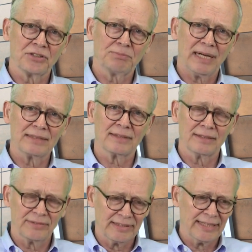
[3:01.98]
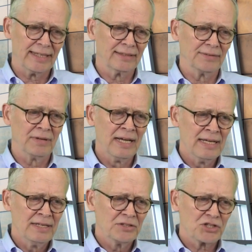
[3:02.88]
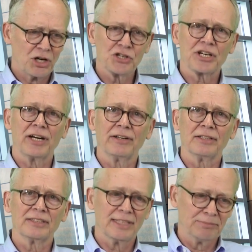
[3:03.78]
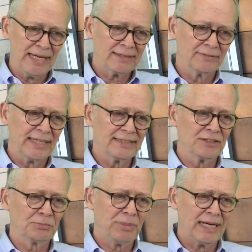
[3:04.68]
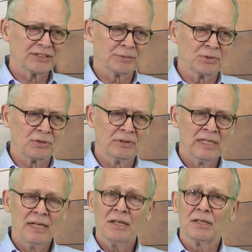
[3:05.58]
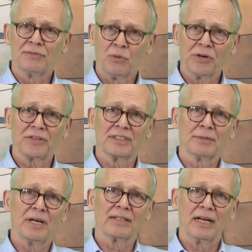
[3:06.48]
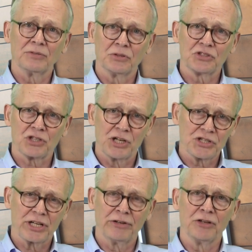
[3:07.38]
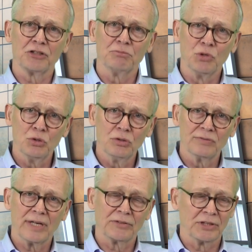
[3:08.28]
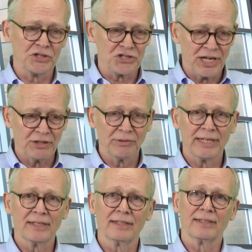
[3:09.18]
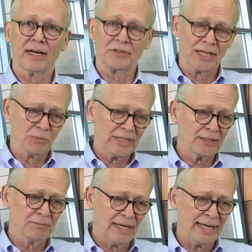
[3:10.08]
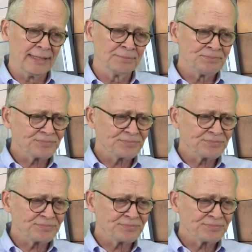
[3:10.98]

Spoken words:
of positive and negative charge carriers that make devices possible. The fourth is about how those charge carriers move, how they're generated, and how they recombine.